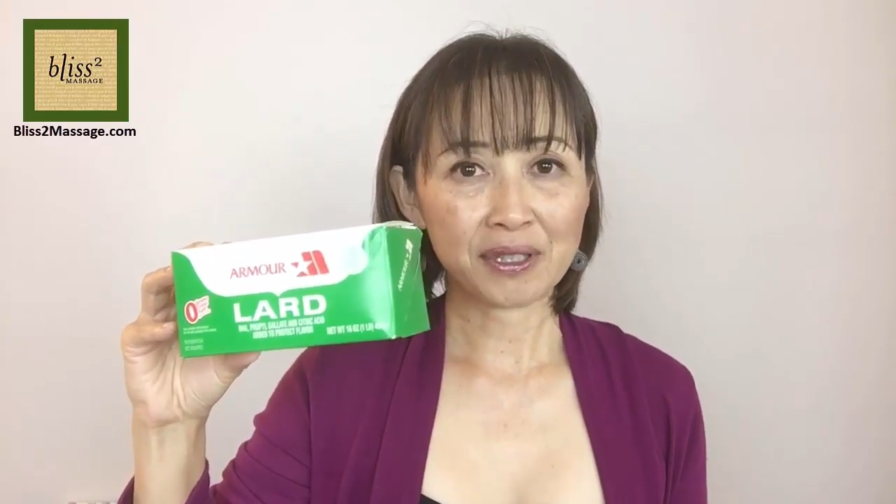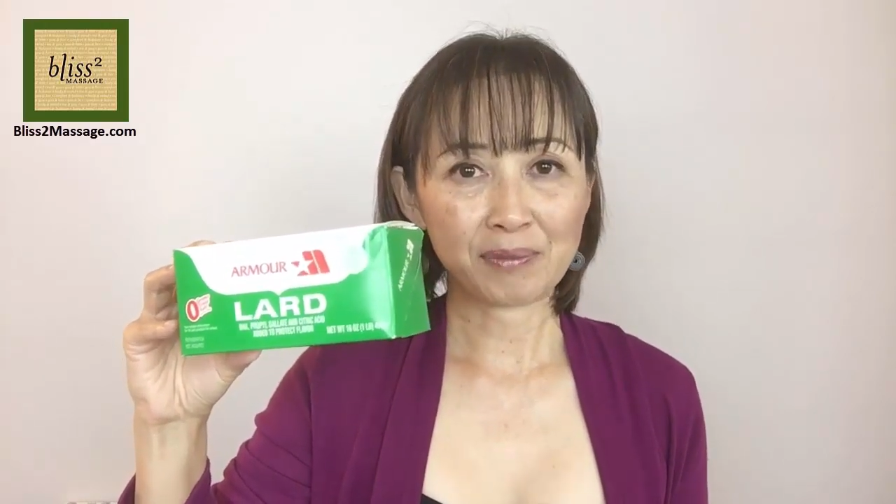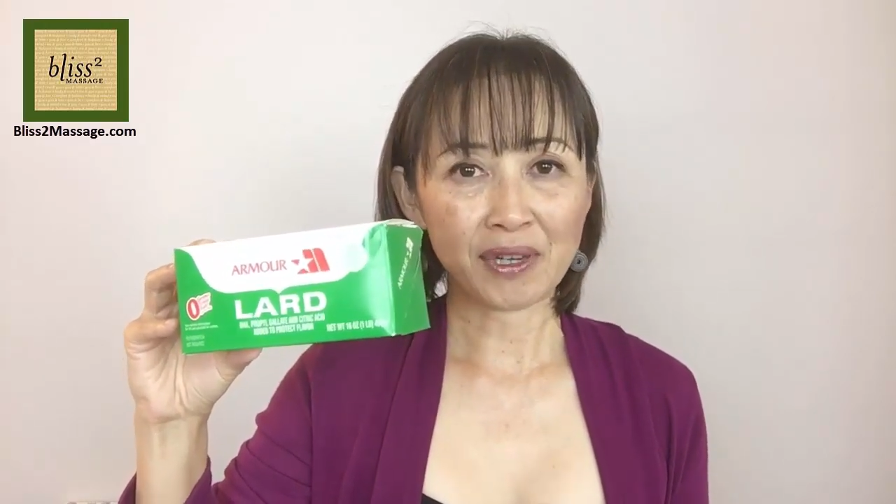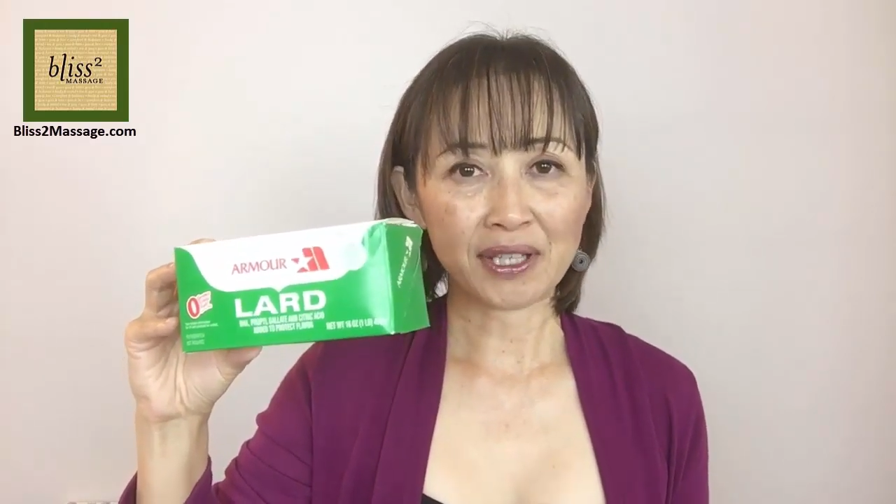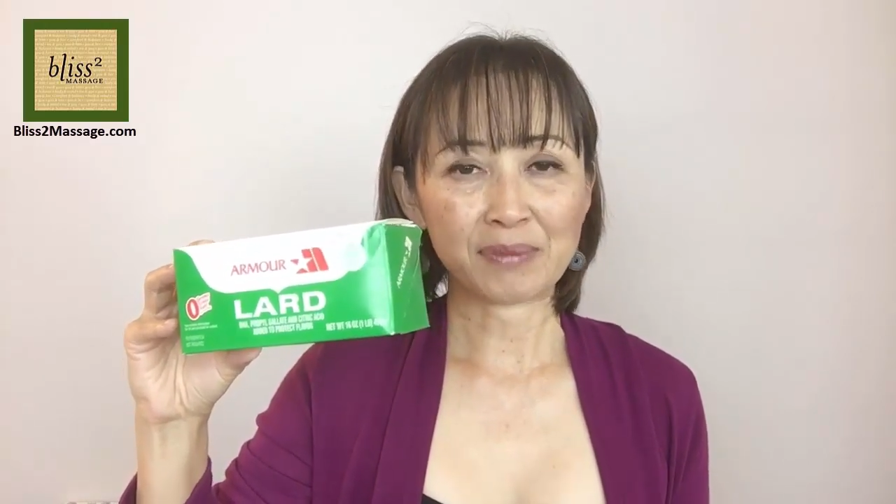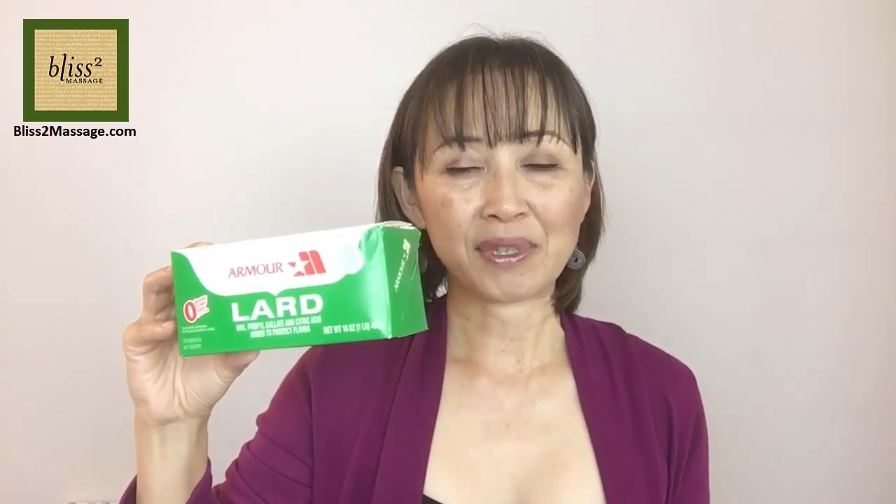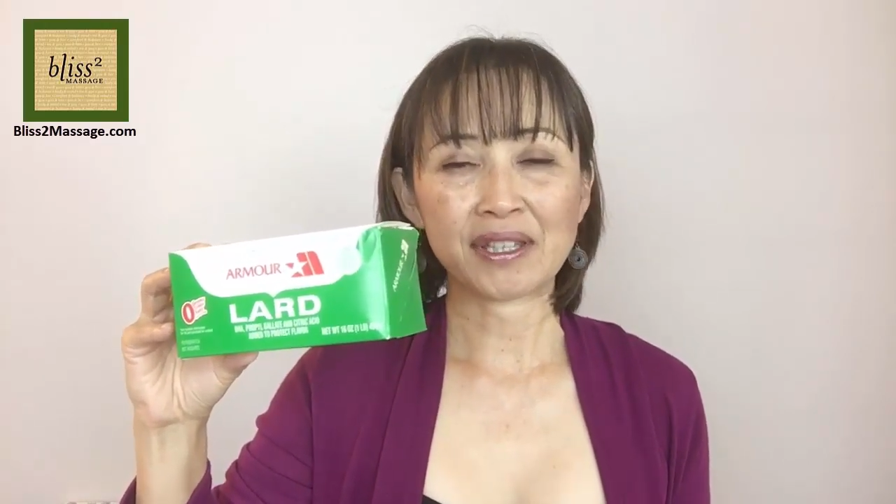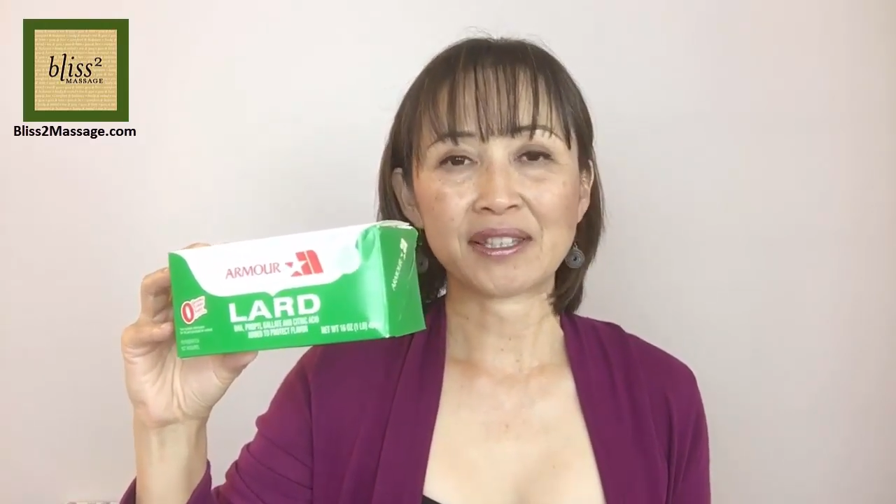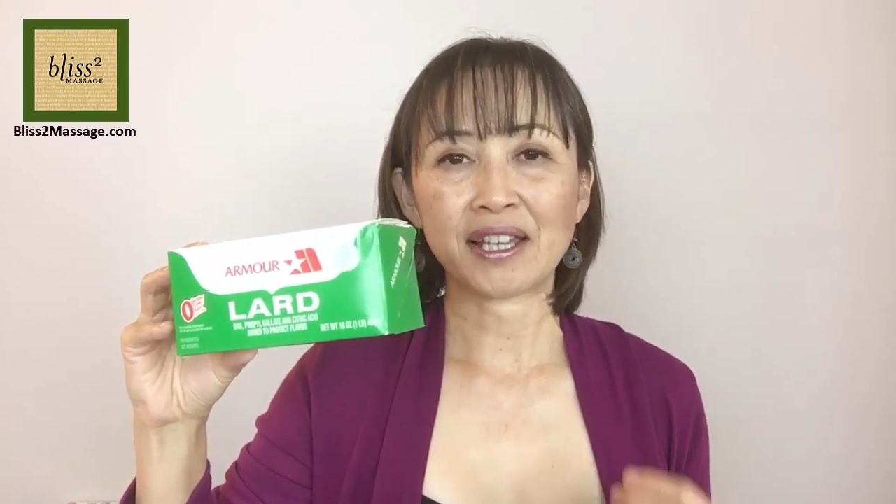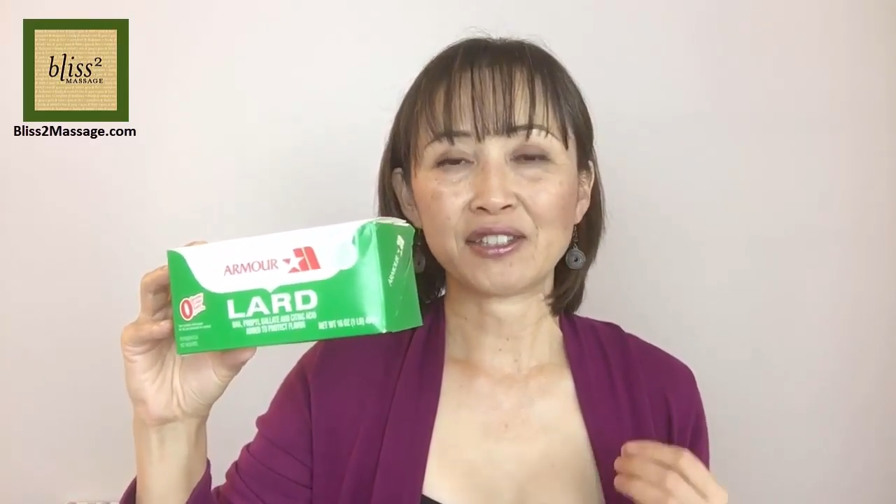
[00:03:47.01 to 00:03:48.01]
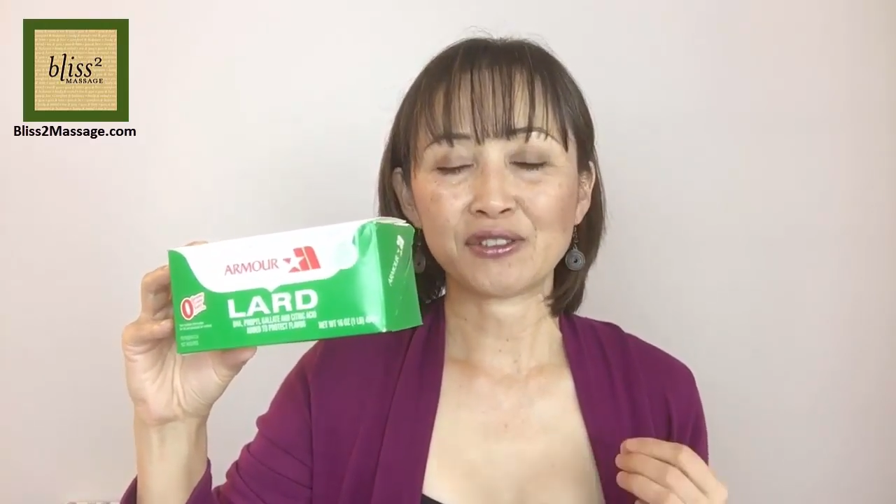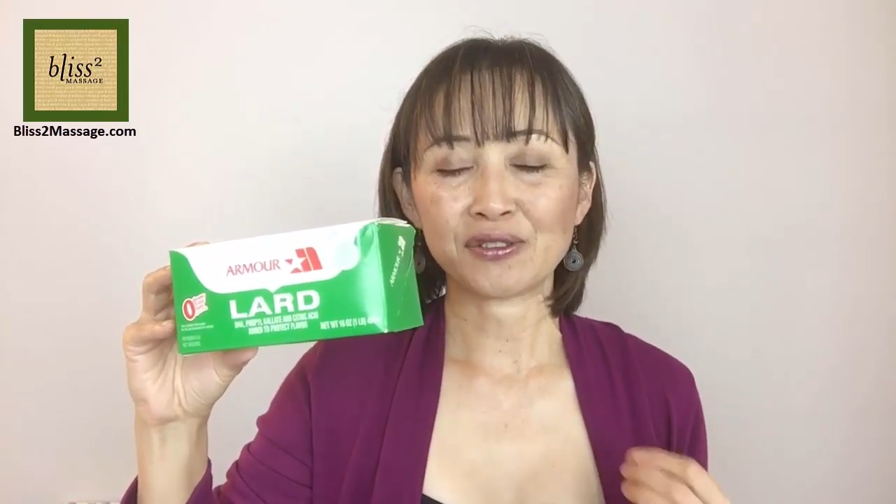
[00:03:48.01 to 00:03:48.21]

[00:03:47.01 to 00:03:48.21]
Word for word: box because I do